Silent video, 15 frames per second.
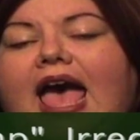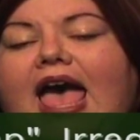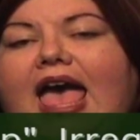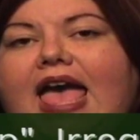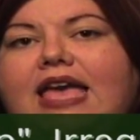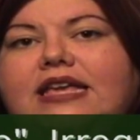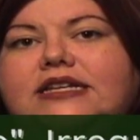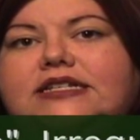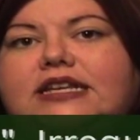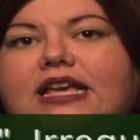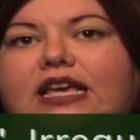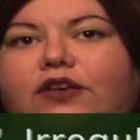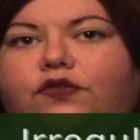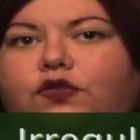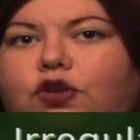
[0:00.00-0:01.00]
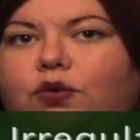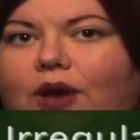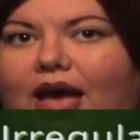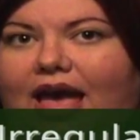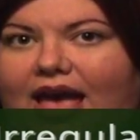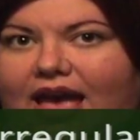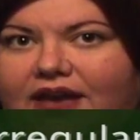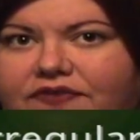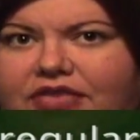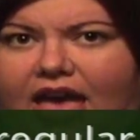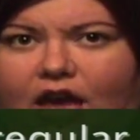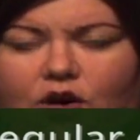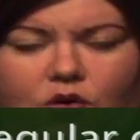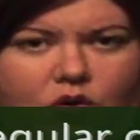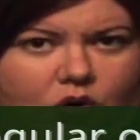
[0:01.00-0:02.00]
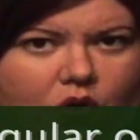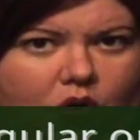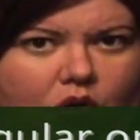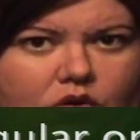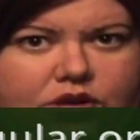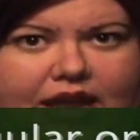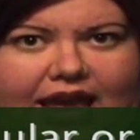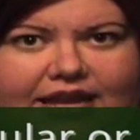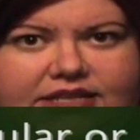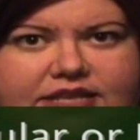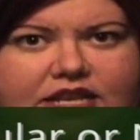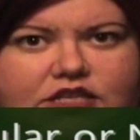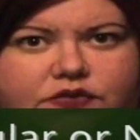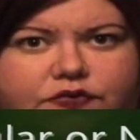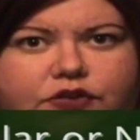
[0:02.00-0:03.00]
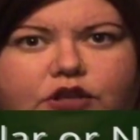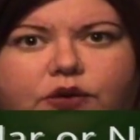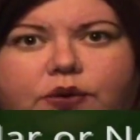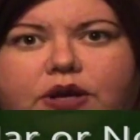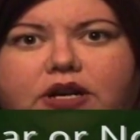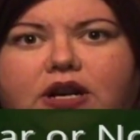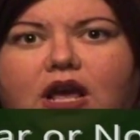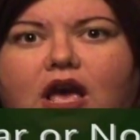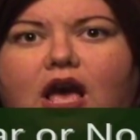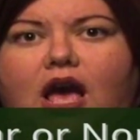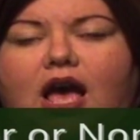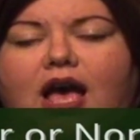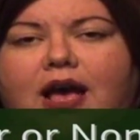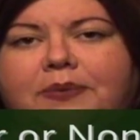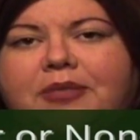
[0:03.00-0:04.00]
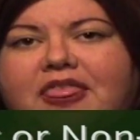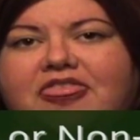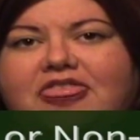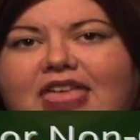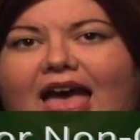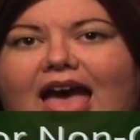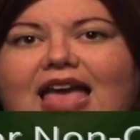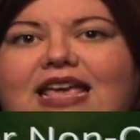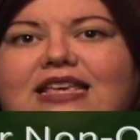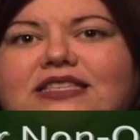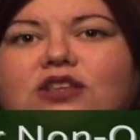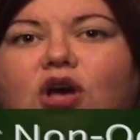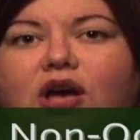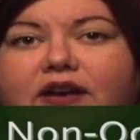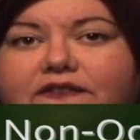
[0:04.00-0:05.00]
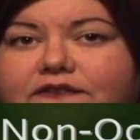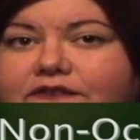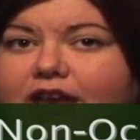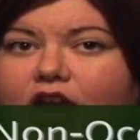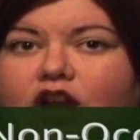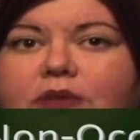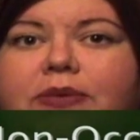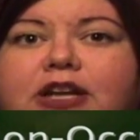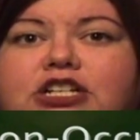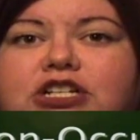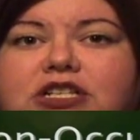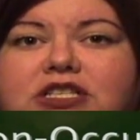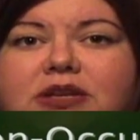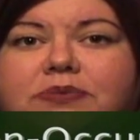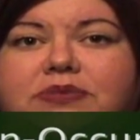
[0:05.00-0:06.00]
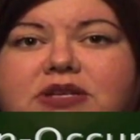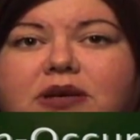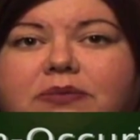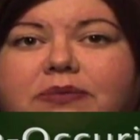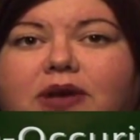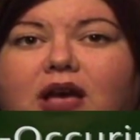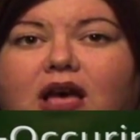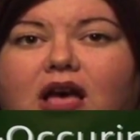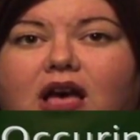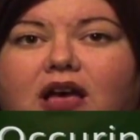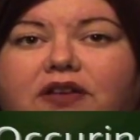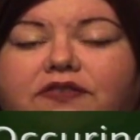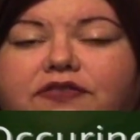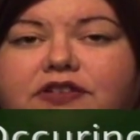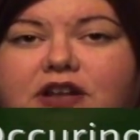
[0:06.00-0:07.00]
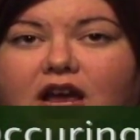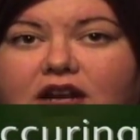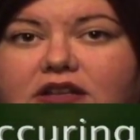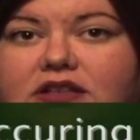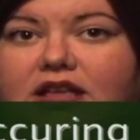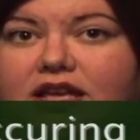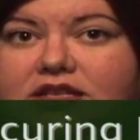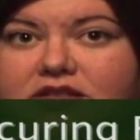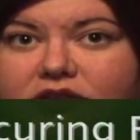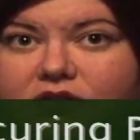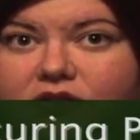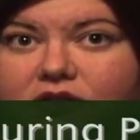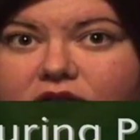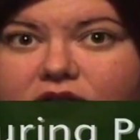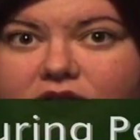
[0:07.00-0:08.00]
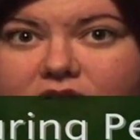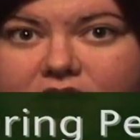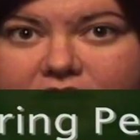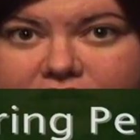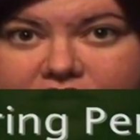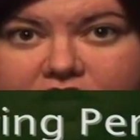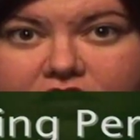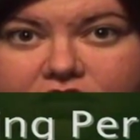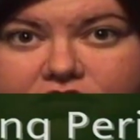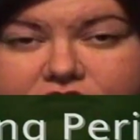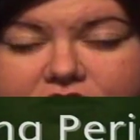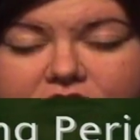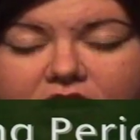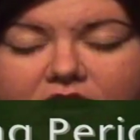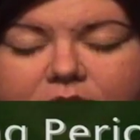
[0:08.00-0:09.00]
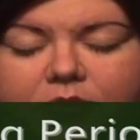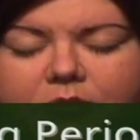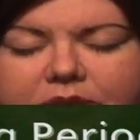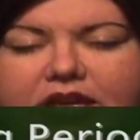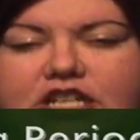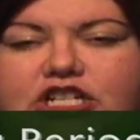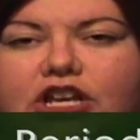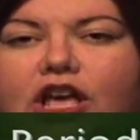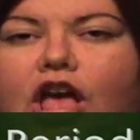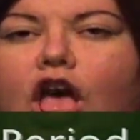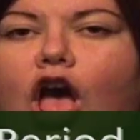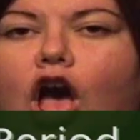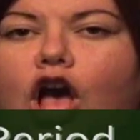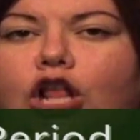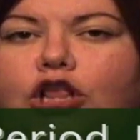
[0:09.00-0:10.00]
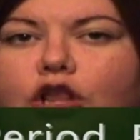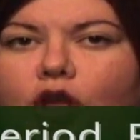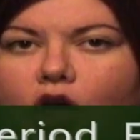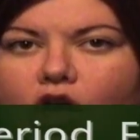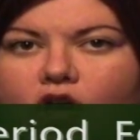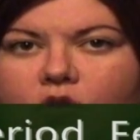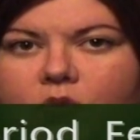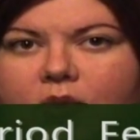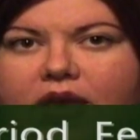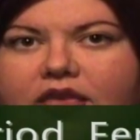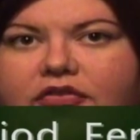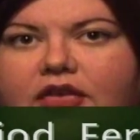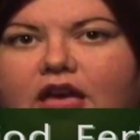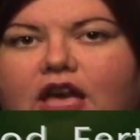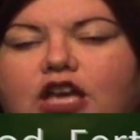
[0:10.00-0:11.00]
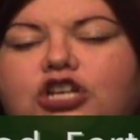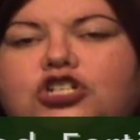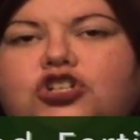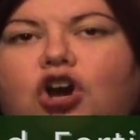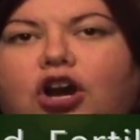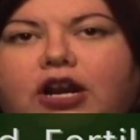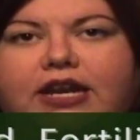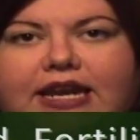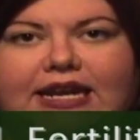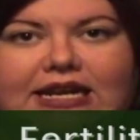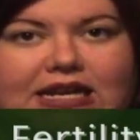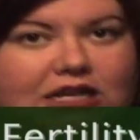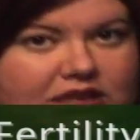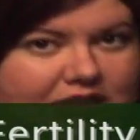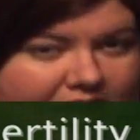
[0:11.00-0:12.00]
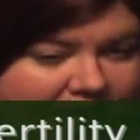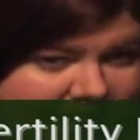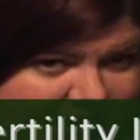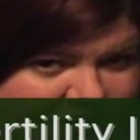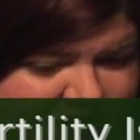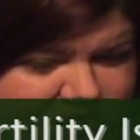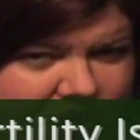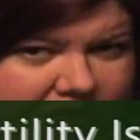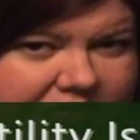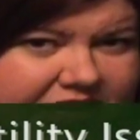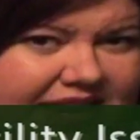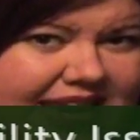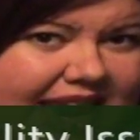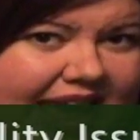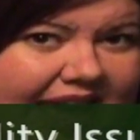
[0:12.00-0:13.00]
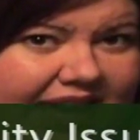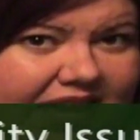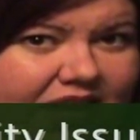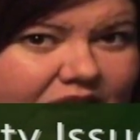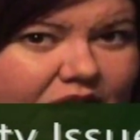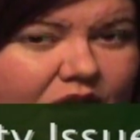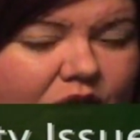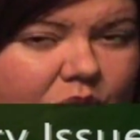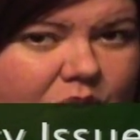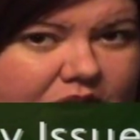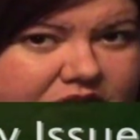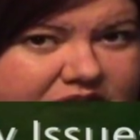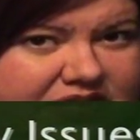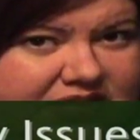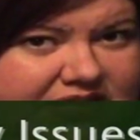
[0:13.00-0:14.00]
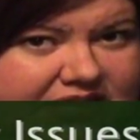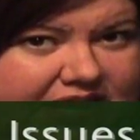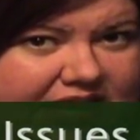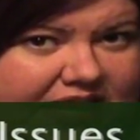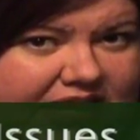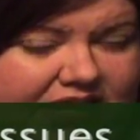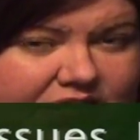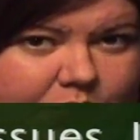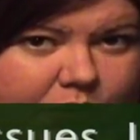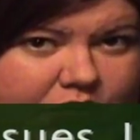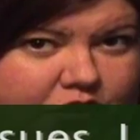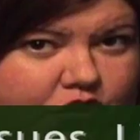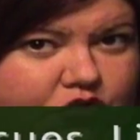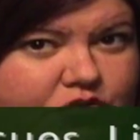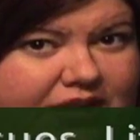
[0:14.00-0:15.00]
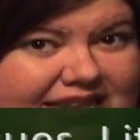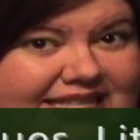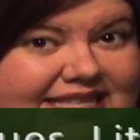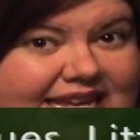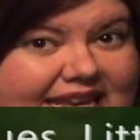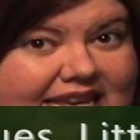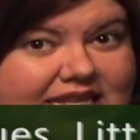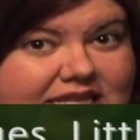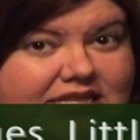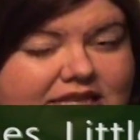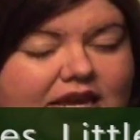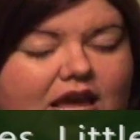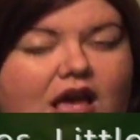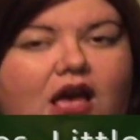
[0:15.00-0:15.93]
and if you have that or hold excess fluid, that is very much a symptom of non-classical congenital adrenal hyperplasia, along with darkened lines on the neck where the skin, where the crease is,